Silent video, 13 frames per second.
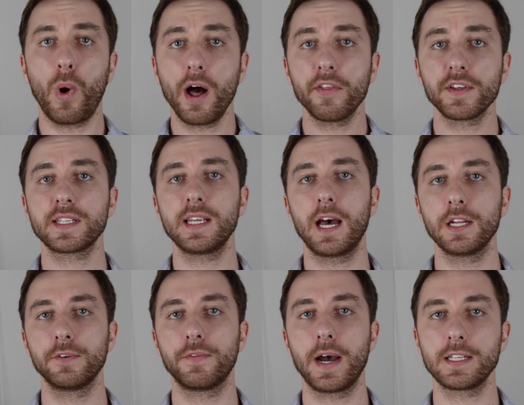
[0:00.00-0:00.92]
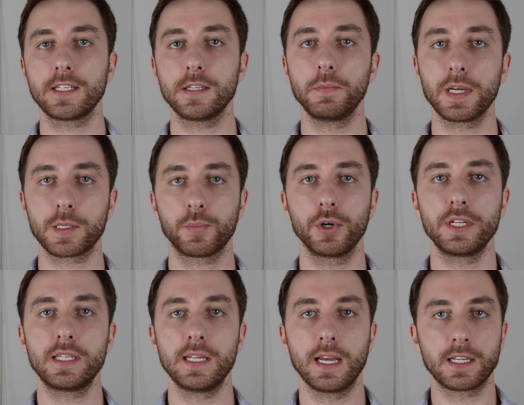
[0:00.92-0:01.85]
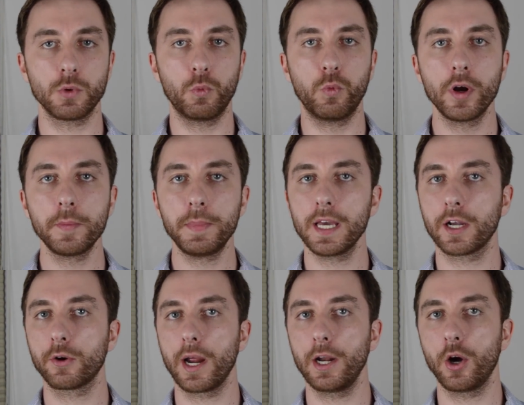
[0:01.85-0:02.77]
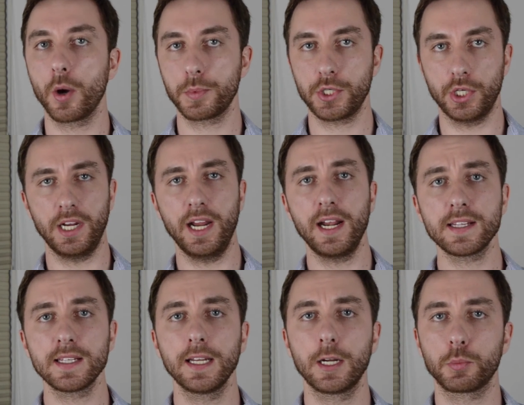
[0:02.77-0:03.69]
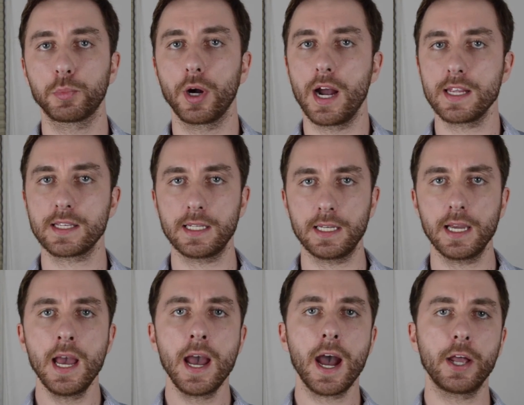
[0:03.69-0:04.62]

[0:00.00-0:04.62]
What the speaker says: while the Sound Devices MixPre 6 would be a great option, it is a little pricey,